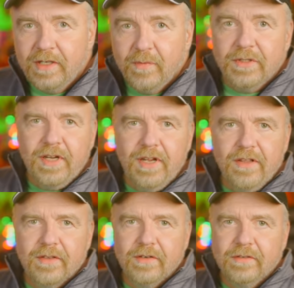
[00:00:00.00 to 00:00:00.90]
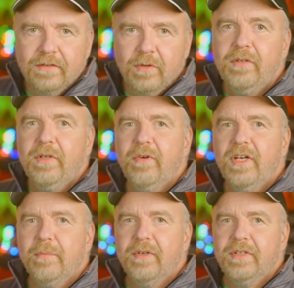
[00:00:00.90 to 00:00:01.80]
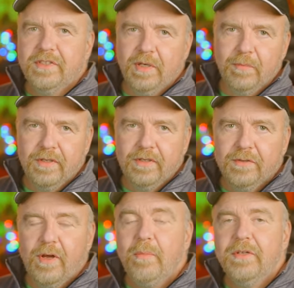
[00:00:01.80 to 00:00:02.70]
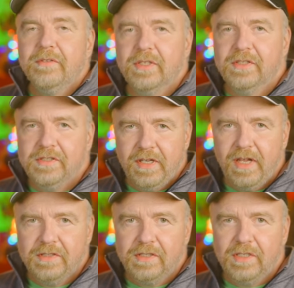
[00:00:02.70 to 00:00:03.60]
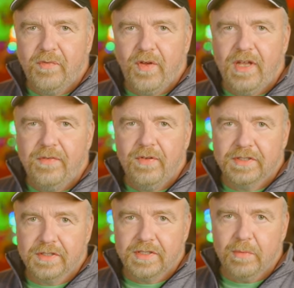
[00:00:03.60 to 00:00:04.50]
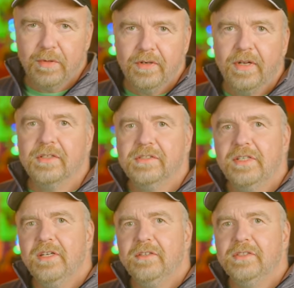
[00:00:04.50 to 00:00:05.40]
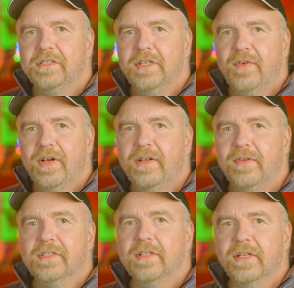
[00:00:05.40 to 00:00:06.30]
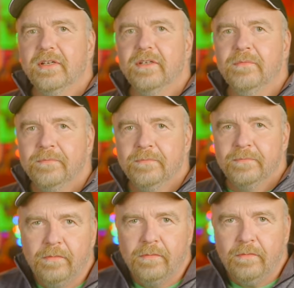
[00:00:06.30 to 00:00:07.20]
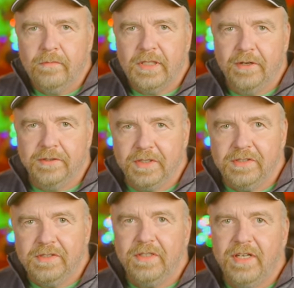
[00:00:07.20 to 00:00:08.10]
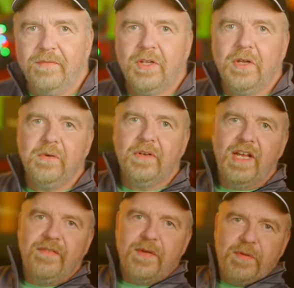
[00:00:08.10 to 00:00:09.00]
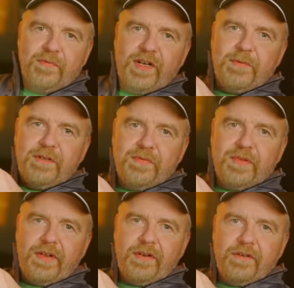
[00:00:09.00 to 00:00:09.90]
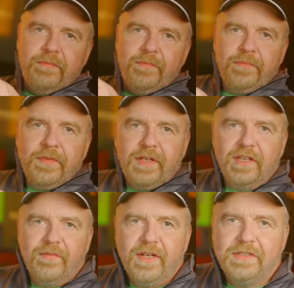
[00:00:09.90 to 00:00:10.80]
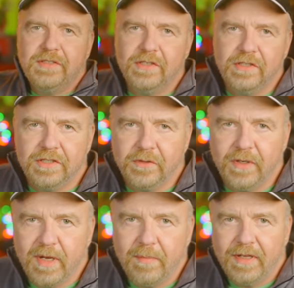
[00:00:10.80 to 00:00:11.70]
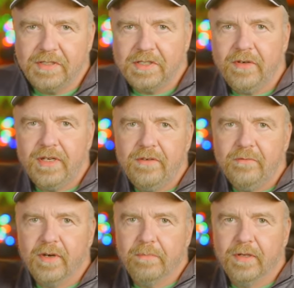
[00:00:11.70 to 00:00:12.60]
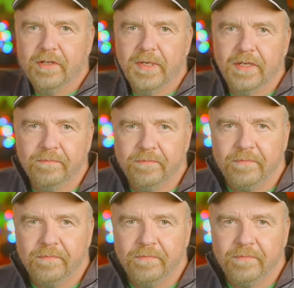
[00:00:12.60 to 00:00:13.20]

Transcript: For today, though, we're only worried about assembly, so I'll be using CA65, its assembler, and CL65, its linker. Now, as you can see, I have the code live up in front of me over there, and the VICE session showing my pet screen right below me.